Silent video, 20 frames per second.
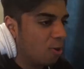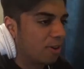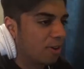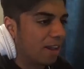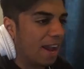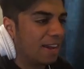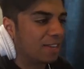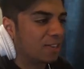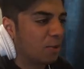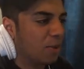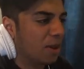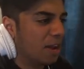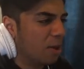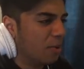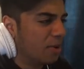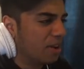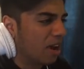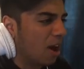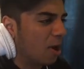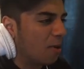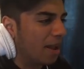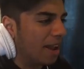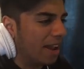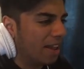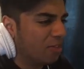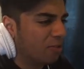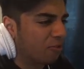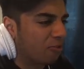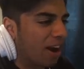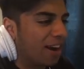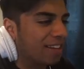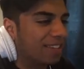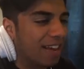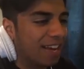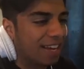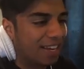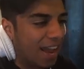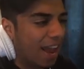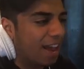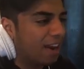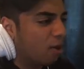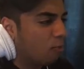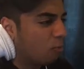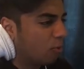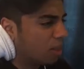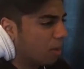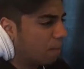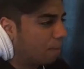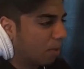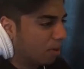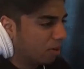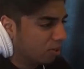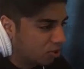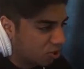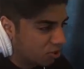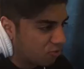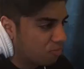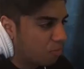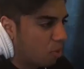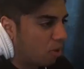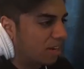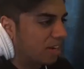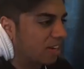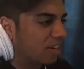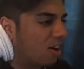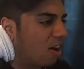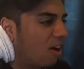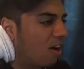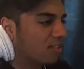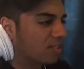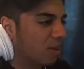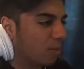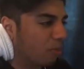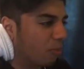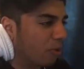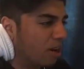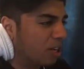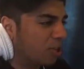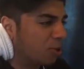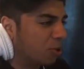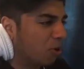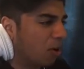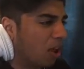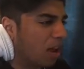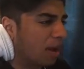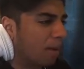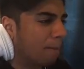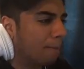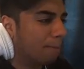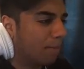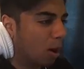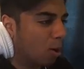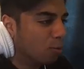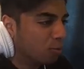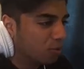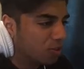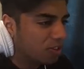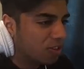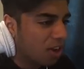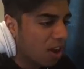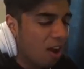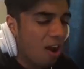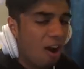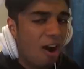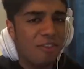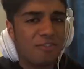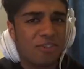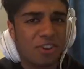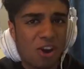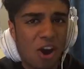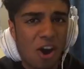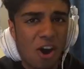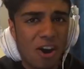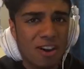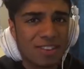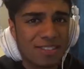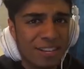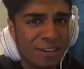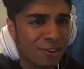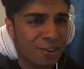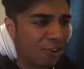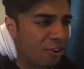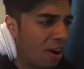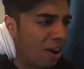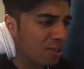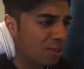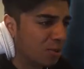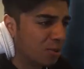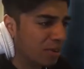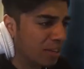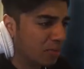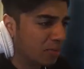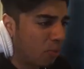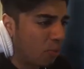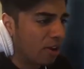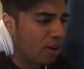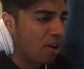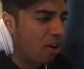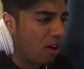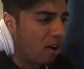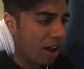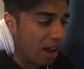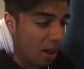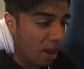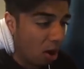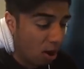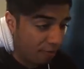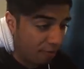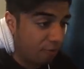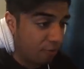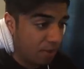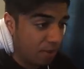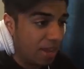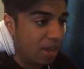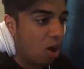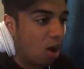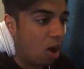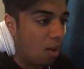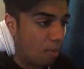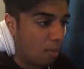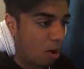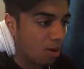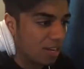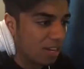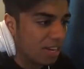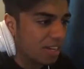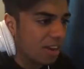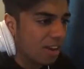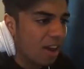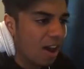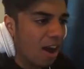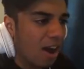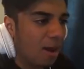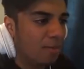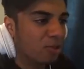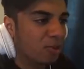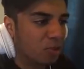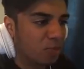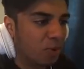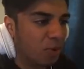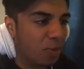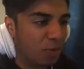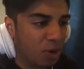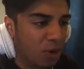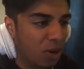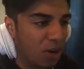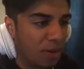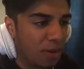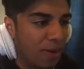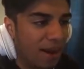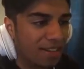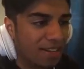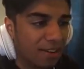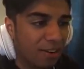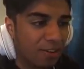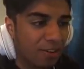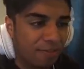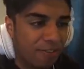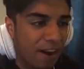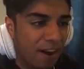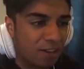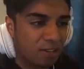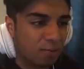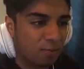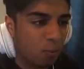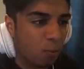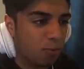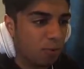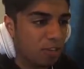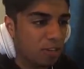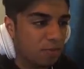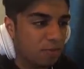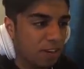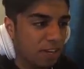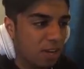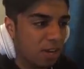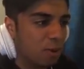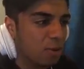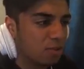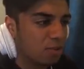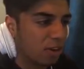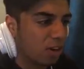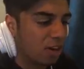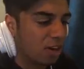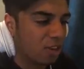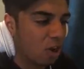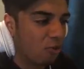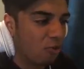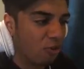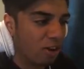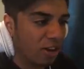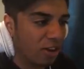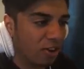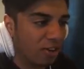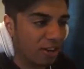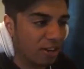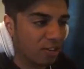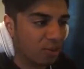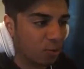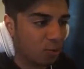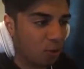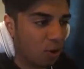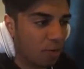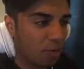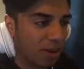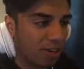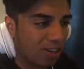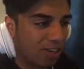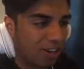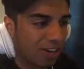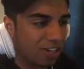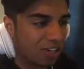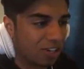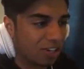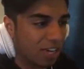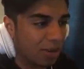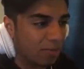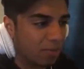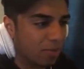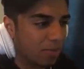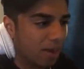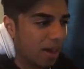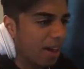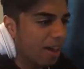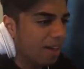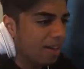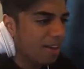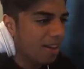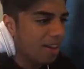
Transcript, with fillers: Okay, so here we go in the race again with a bunch of modded cars. I'm pretty sure like most of the cars in Underground 2 at this point, I, like for me, are modded. Um, just purely based on the fact of all these videos. Like I don't really uninstall them, I just kind of just keep them there.